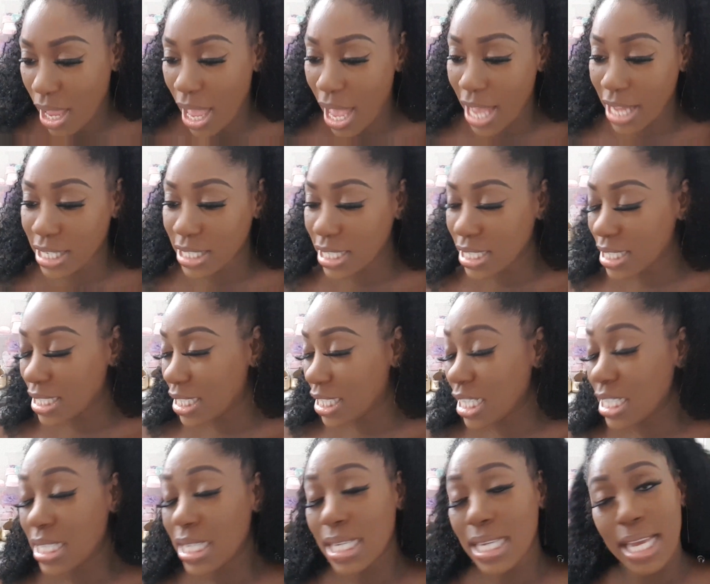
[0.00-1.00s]
And
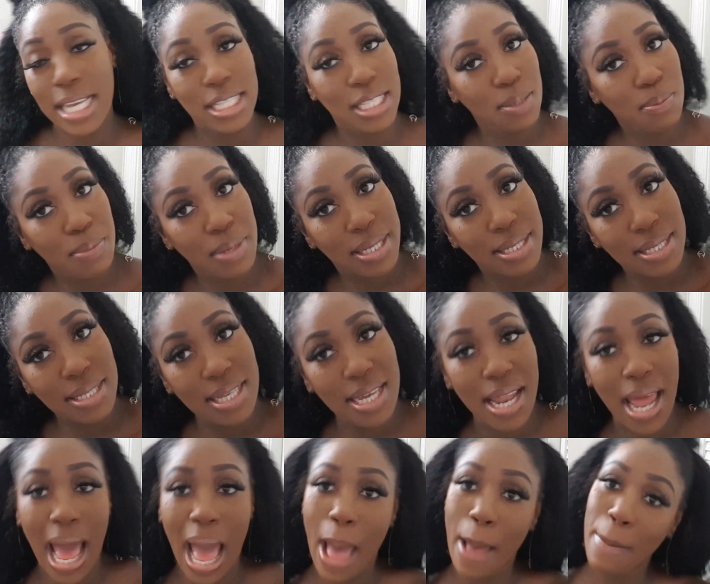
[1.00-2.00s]
just in case you missed
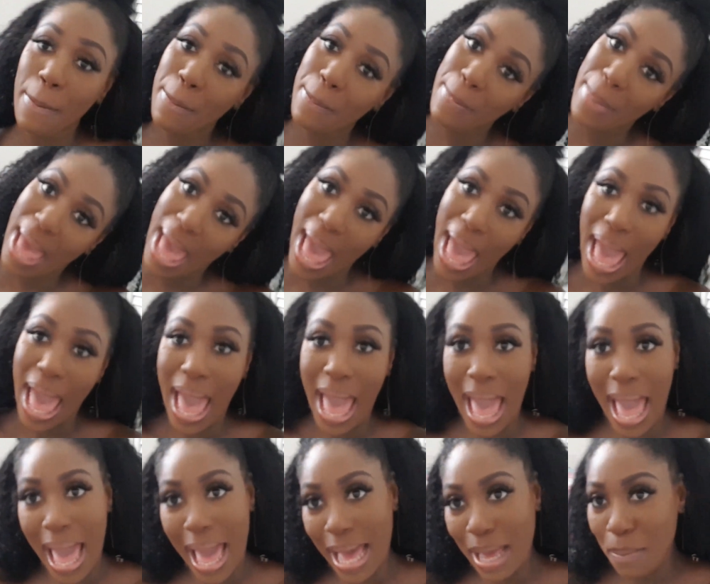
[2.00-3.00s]
it, I'm
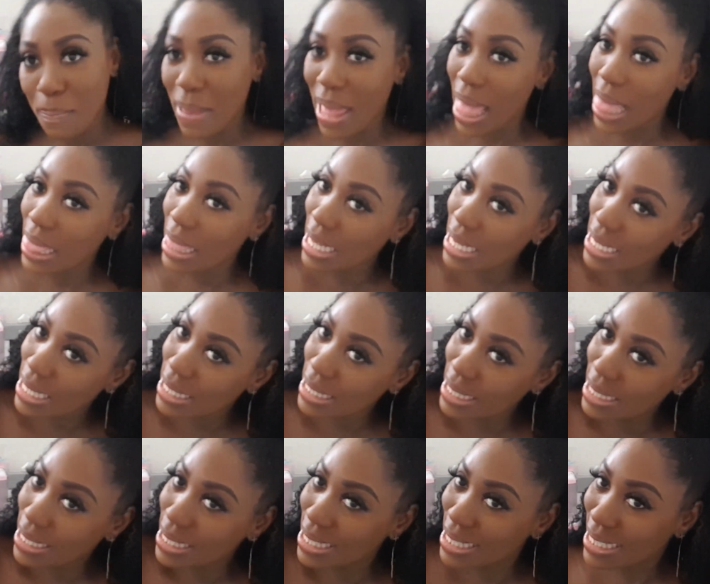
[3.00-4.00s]
back,
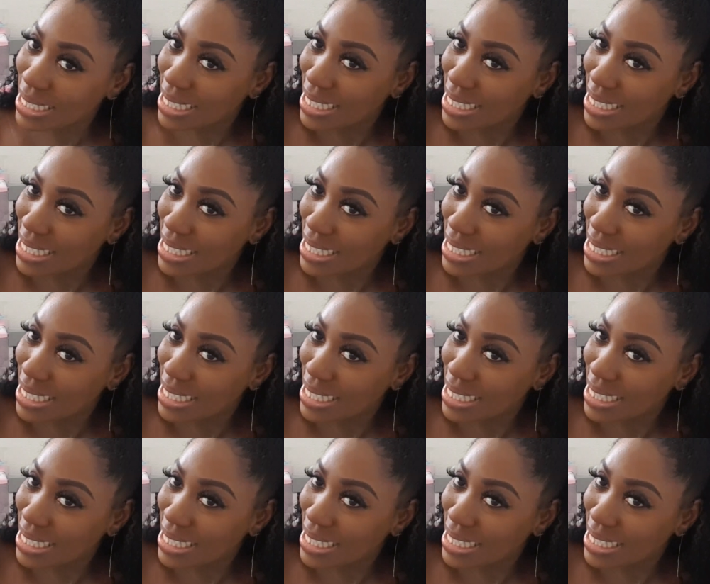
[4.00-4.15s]
Bellas.